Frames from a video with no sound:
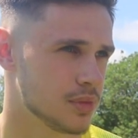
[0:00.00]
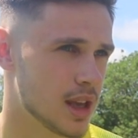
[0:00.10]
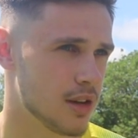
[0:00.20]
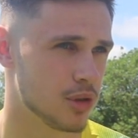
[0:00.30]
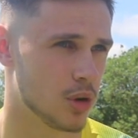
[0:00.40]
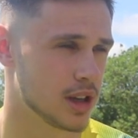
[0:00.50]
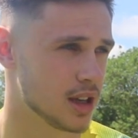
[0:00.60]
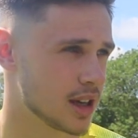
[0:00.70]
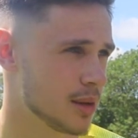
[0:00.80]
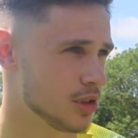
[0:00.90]
Everyone
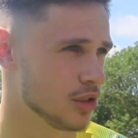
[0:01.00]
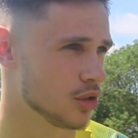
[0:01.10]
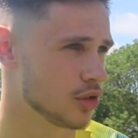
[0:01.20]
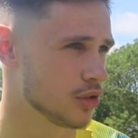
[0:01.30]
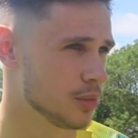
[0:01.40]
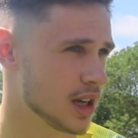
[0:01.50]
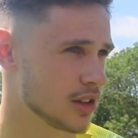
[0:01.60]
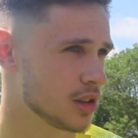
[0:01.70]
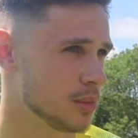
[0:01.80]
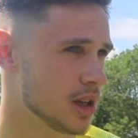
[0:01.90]
here kept in touch with me,
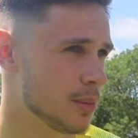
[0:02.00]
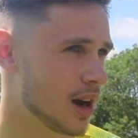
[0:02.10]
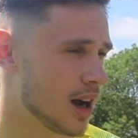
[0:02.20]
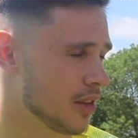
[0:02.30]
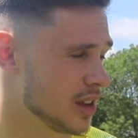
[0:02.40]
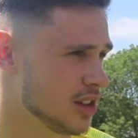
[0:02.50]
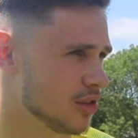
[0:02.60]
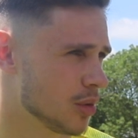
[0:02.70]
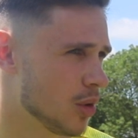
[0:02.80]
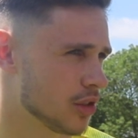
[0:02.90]
asking me about how the
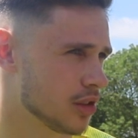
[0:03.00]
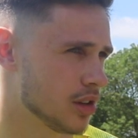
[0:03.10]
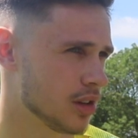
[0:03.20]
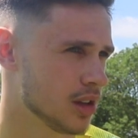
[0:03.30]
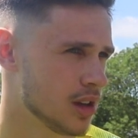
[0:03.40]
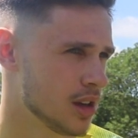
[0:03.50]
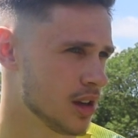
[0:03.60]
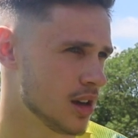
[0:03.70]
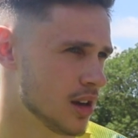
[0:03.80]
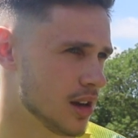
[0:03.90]
injury was, and
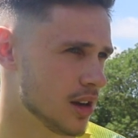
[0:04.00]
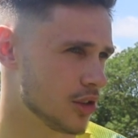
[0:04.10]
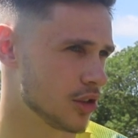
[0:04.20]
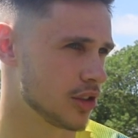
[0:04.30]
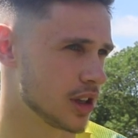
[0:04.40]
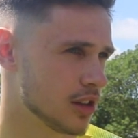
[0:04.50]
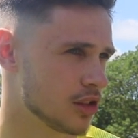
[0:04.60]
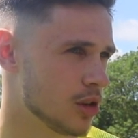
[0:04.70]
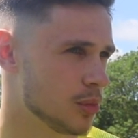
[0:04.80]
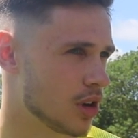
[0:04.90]
I just think
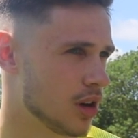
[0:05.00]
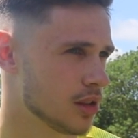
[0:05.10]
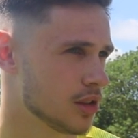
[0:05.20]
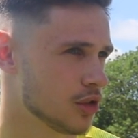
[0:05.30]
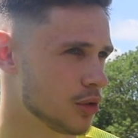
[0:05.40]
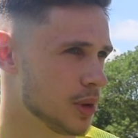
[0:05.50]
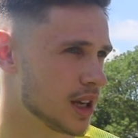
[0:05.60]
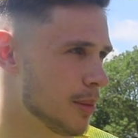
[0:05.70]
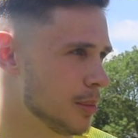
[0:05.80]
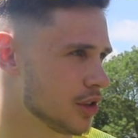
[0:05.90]
this club's got such
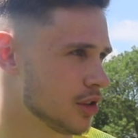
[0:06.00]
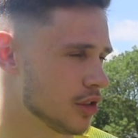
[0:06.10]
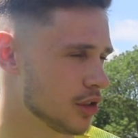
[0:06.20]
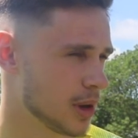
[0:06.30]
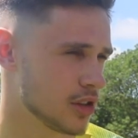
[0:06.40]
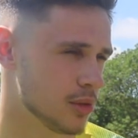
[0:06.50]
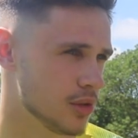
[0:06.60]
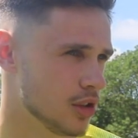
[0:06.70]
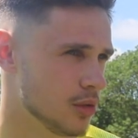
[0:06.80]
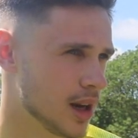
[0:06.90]
big ambitions, especially
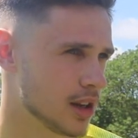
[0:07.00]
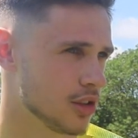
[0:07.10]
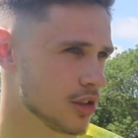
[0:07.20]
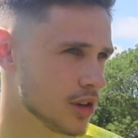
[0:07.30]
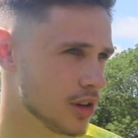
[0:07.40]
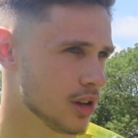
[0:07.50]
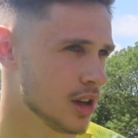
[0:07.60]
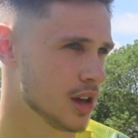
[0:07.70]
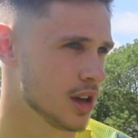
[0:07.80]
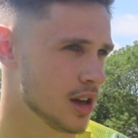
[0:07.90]
with the new manager, and
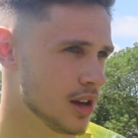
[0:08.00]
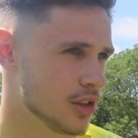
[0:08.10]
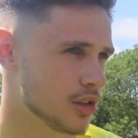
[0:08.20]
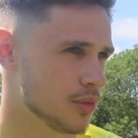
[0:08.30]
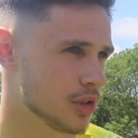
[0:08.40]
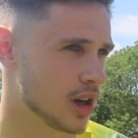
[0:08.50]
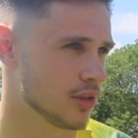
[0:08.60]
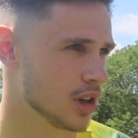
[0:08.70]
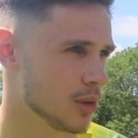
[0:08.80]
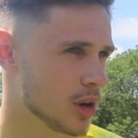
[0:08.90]
it's something that
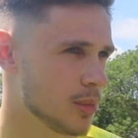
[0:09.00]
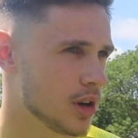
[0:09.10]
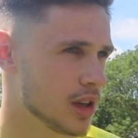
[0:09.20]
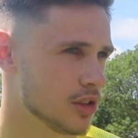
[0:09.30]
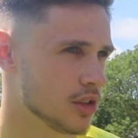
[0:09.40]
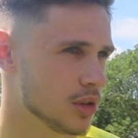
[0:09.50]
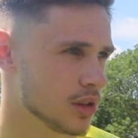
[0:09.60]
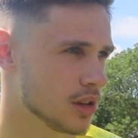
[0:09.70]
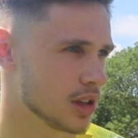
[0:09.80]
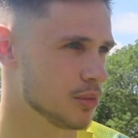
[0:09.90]
I really want to buy into
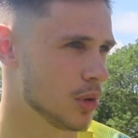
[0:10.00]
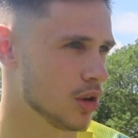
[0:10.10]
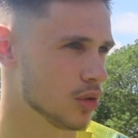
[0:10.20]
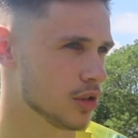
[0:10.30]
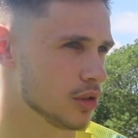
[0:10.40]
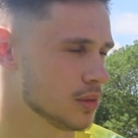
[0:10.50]
and give my all to.